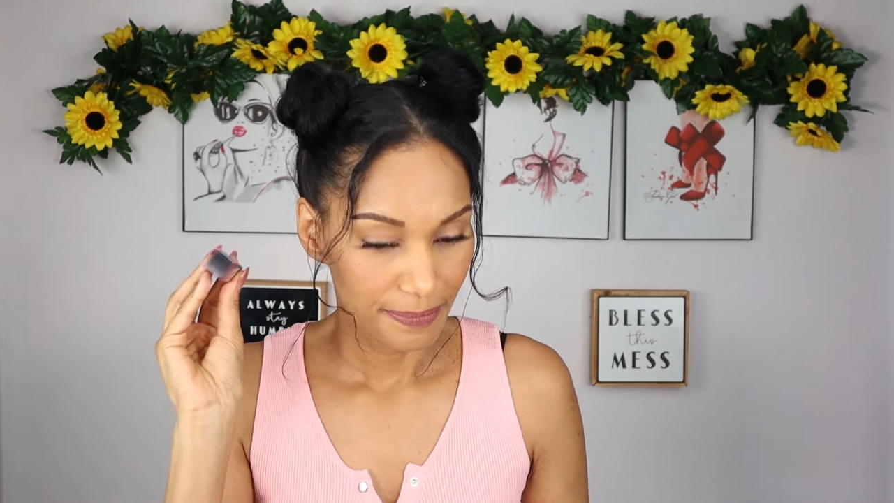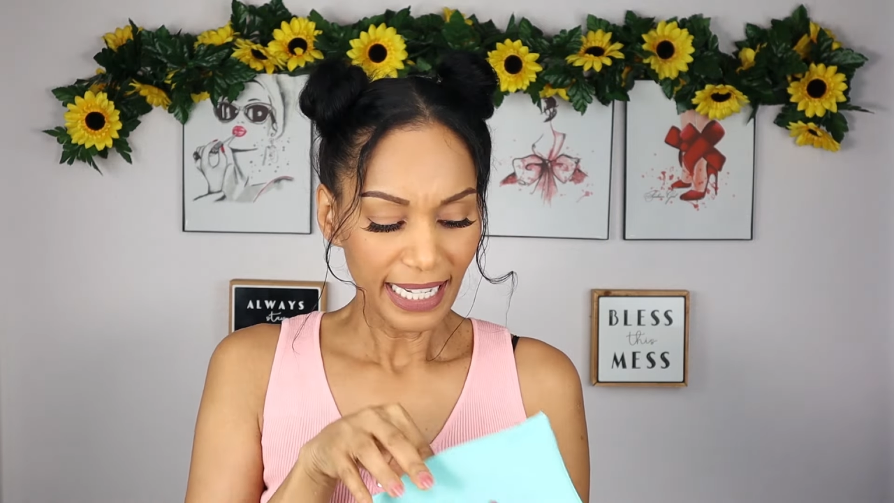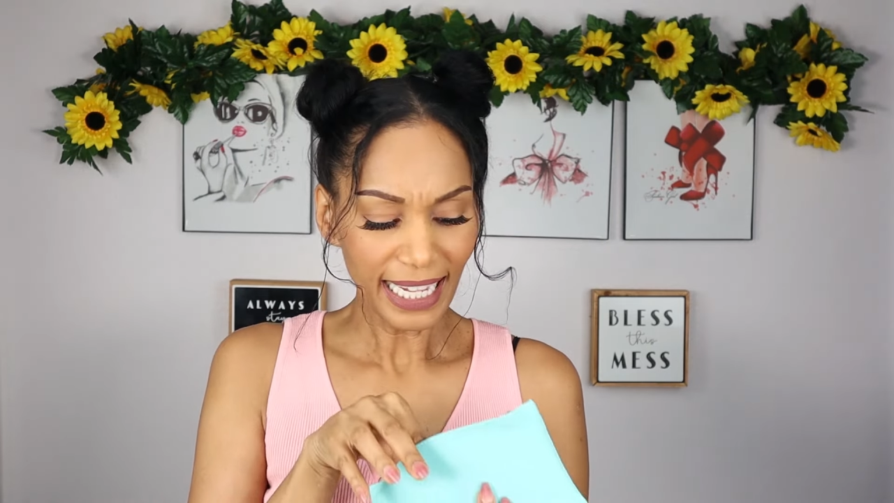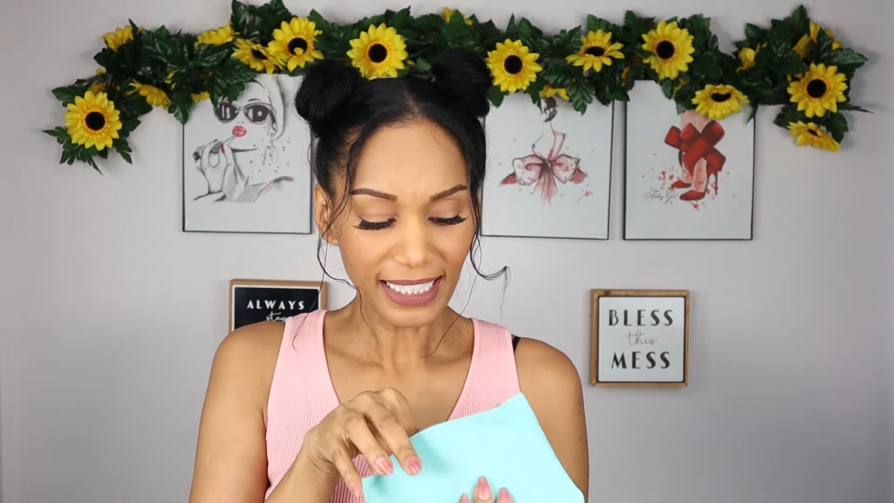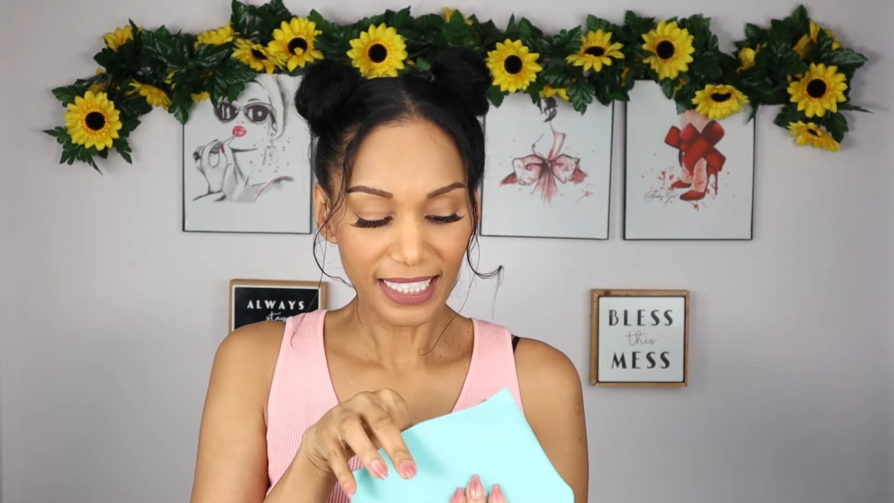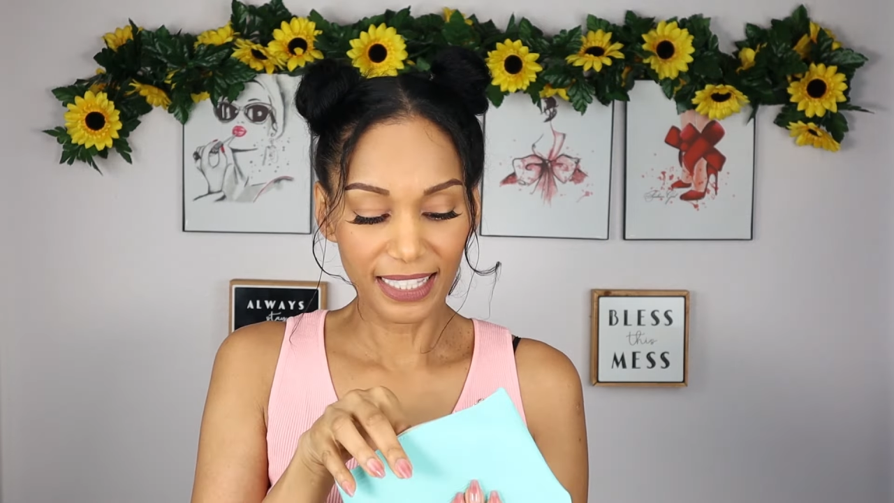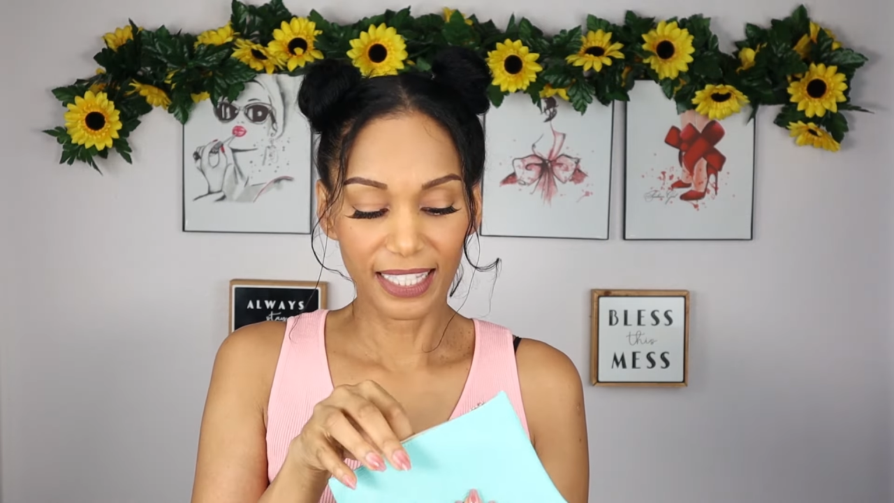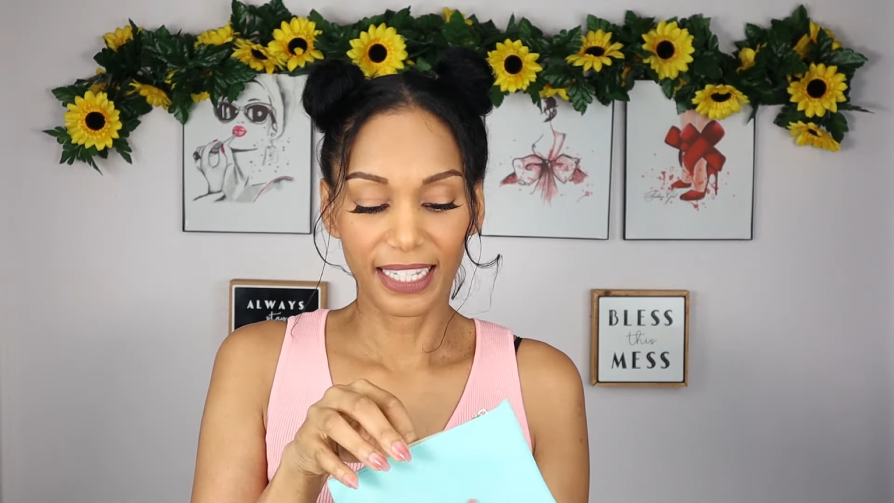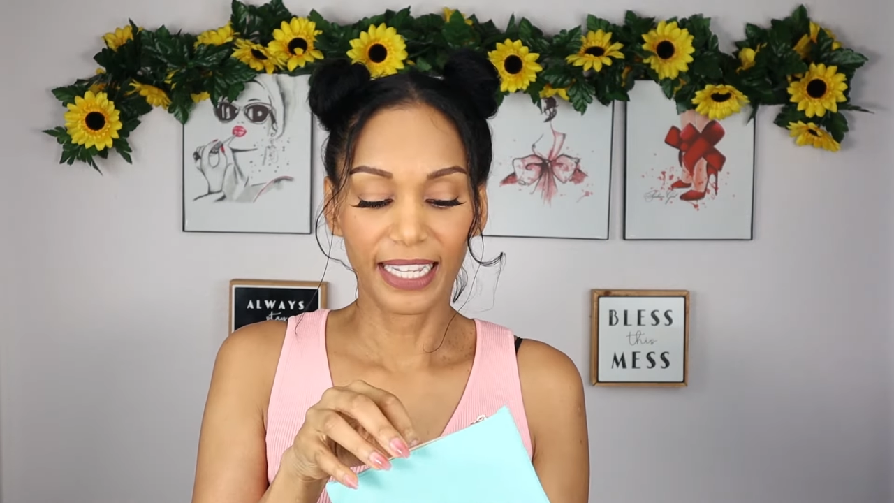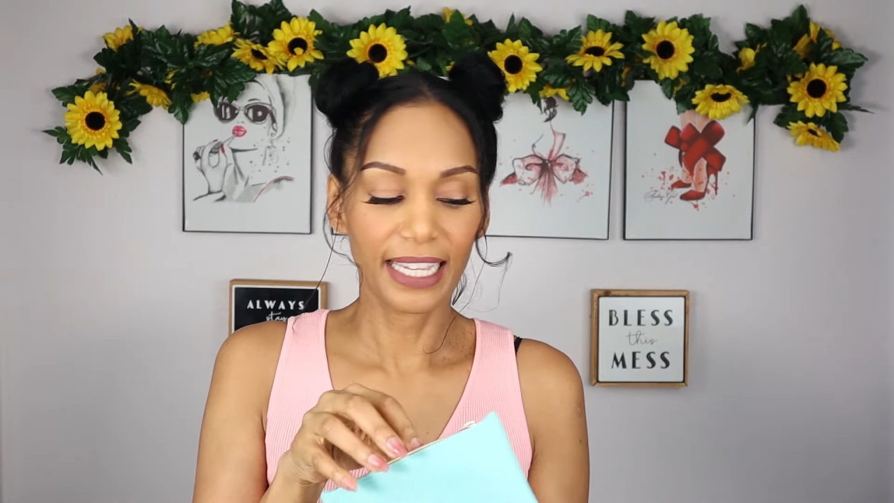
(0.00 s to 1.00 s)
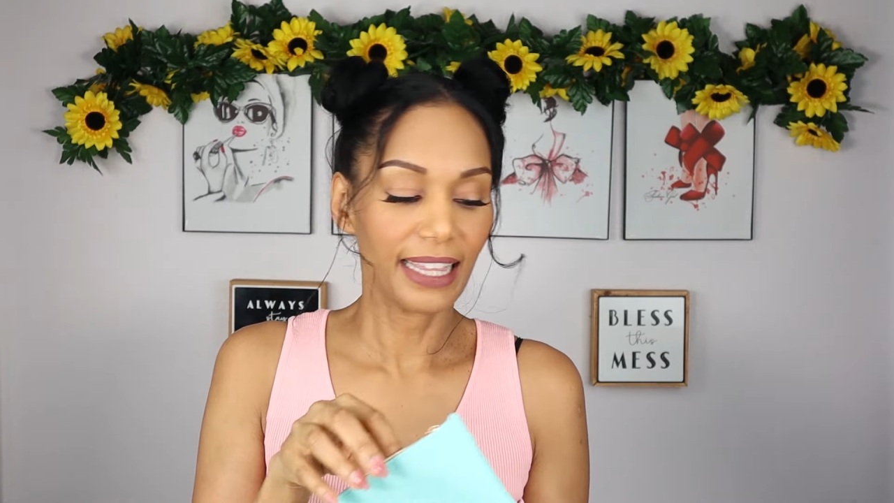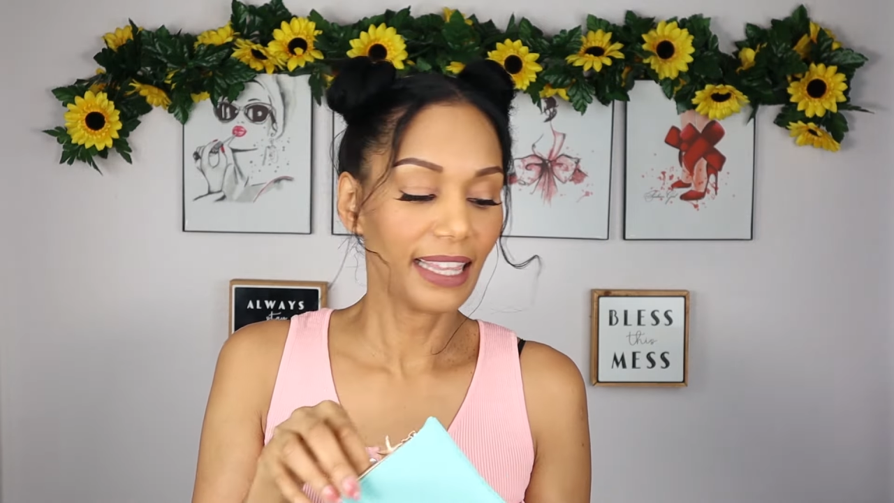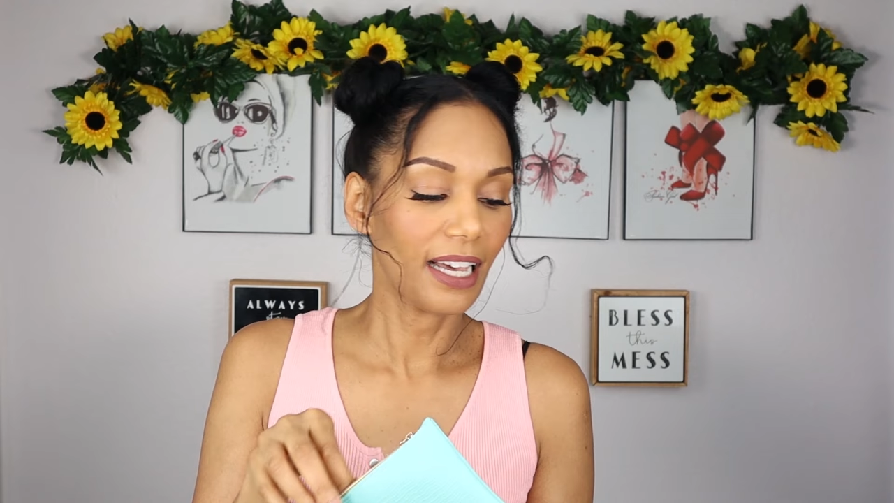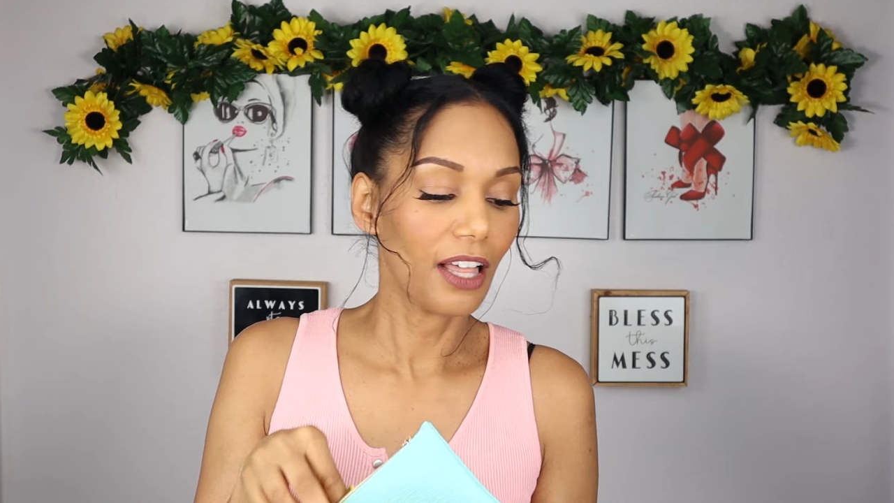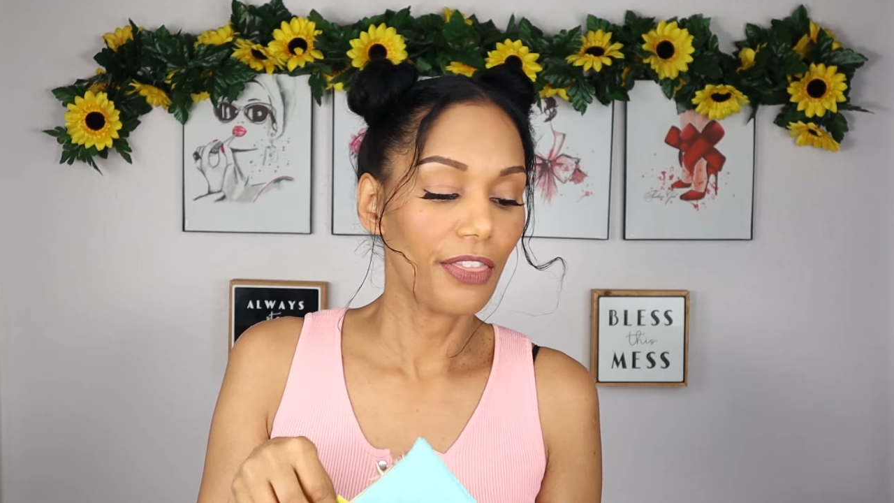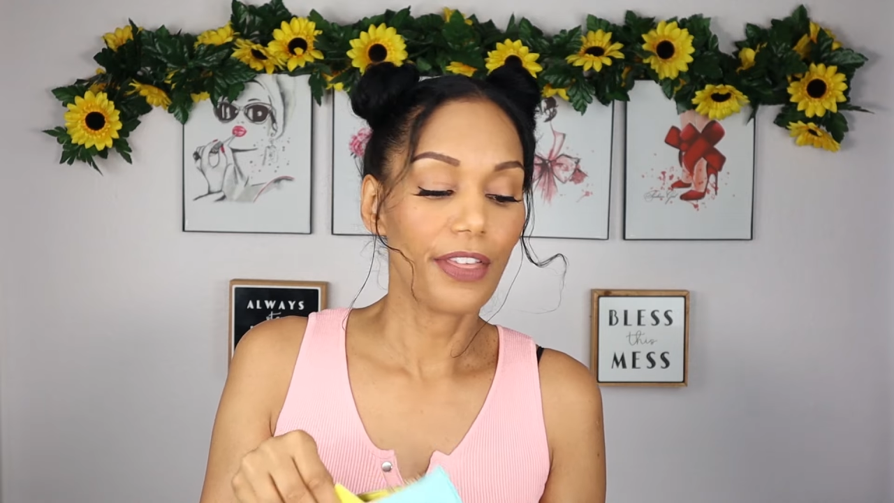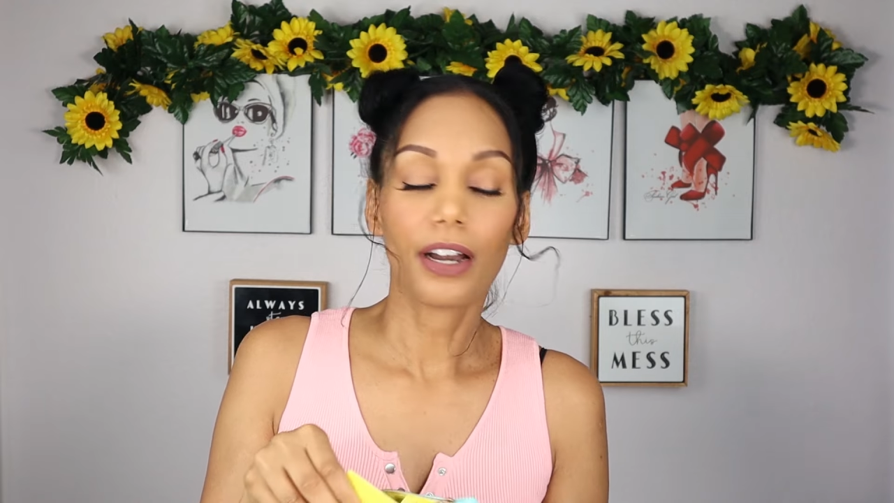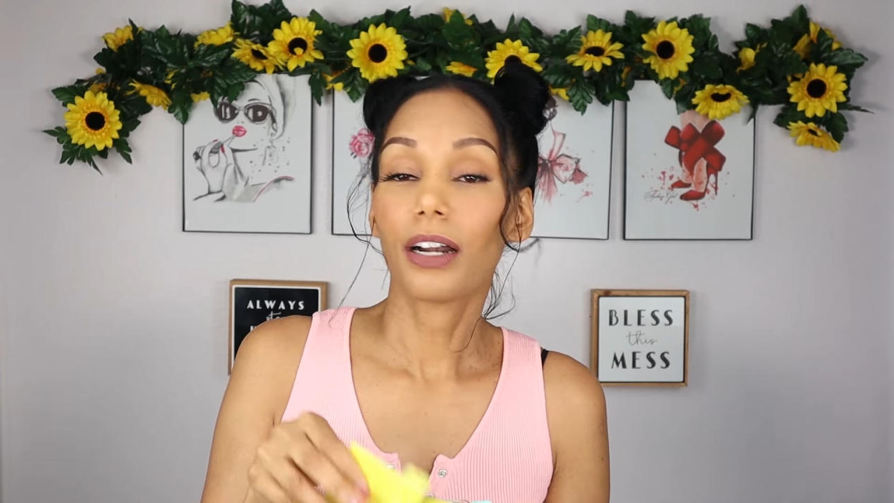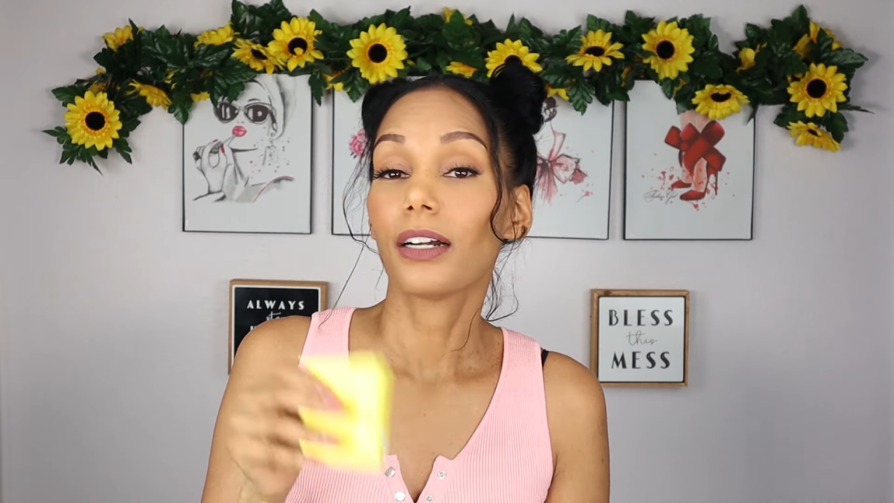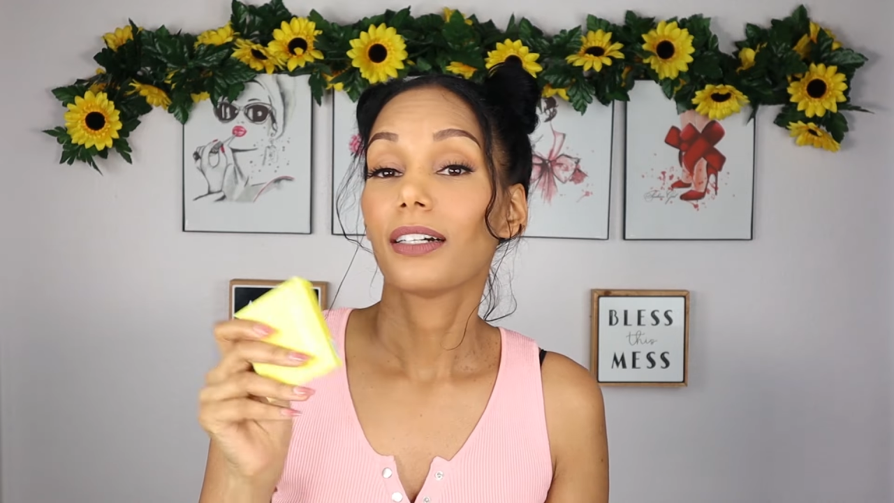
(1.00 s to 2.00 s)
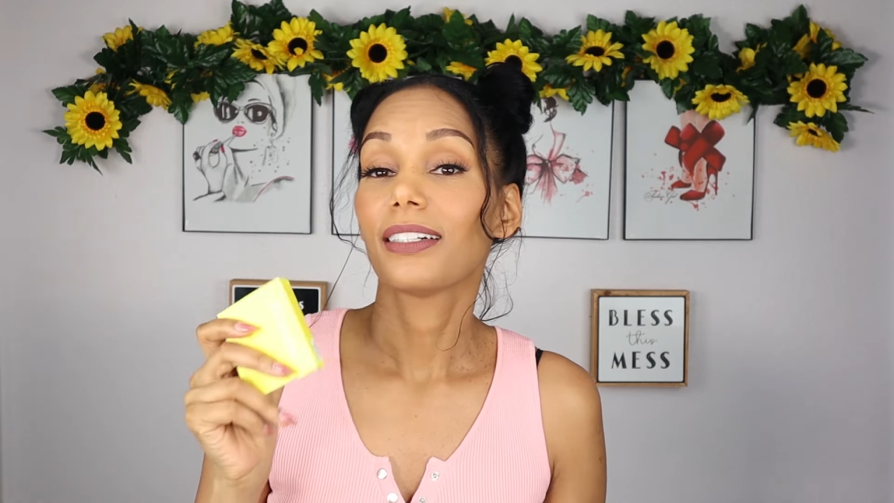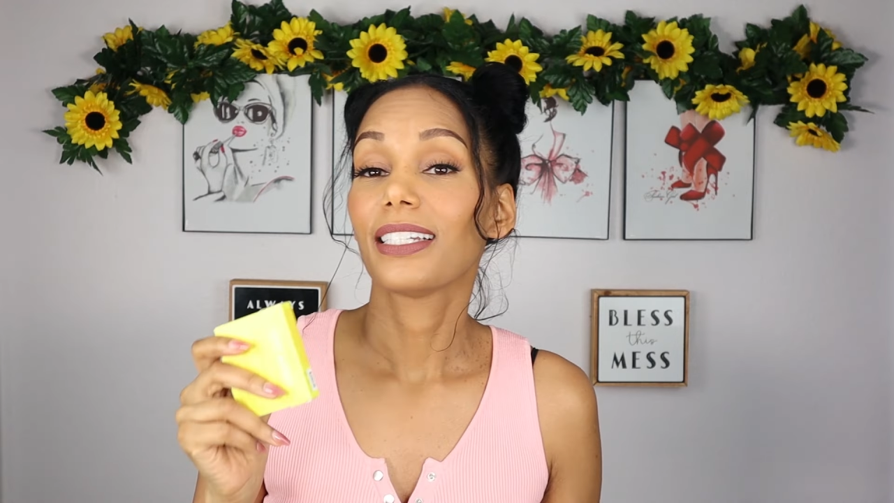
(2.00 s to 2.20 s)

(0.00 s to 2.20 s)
Next in the